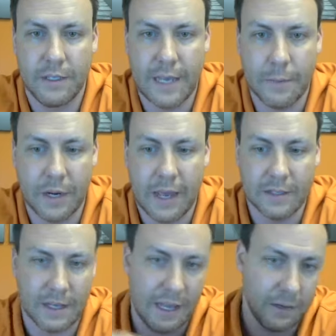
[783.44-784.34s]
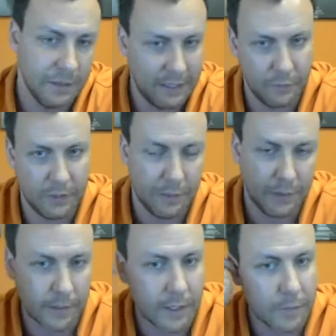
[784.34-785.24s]
that, but it has a handle that we
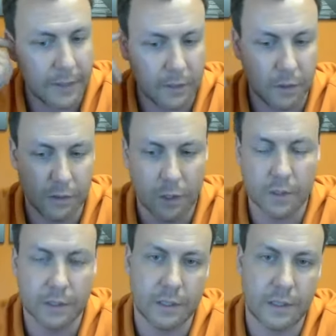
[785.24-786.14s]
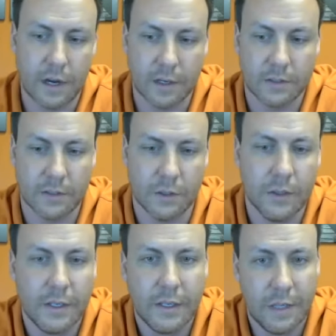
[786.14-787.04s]
typically recommend go lower to the dog. So
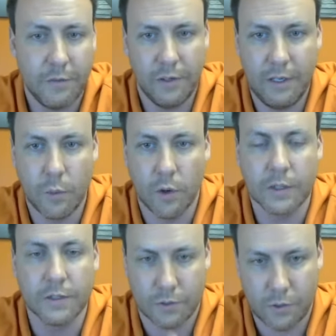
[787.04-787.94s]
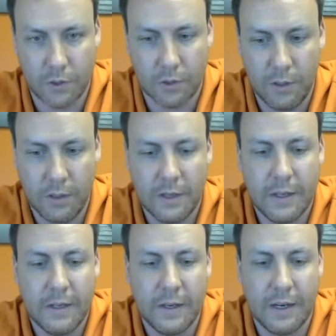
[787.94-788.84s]
if you need more control,
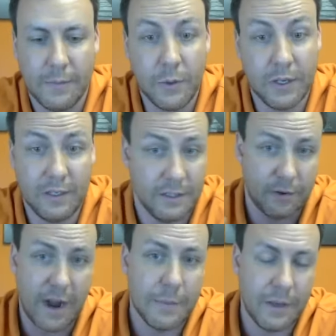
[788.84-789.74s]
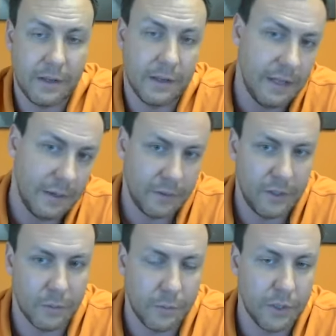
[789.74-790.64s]
you can easily grab it and then
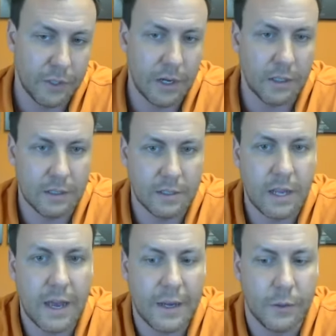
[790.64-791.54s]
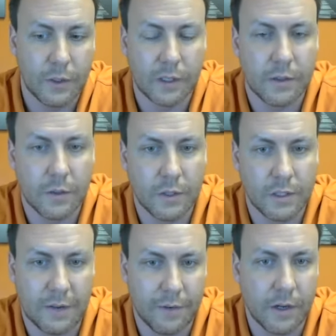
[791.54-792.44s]
pull your dog to the side, or
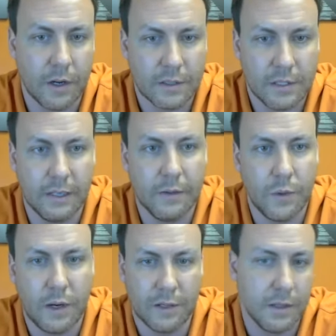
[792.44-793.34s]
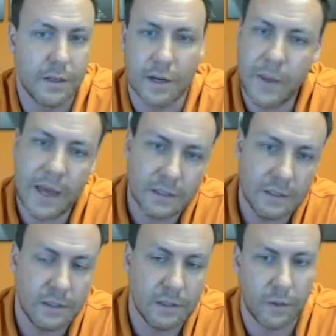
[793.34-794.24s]
just have your dog sit while another dog
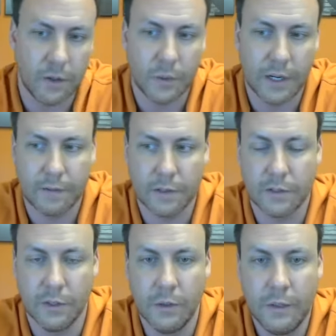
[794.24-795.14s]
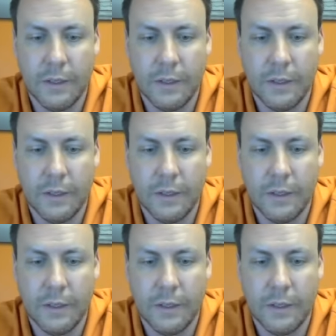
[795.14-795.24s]
passes, or whatever. So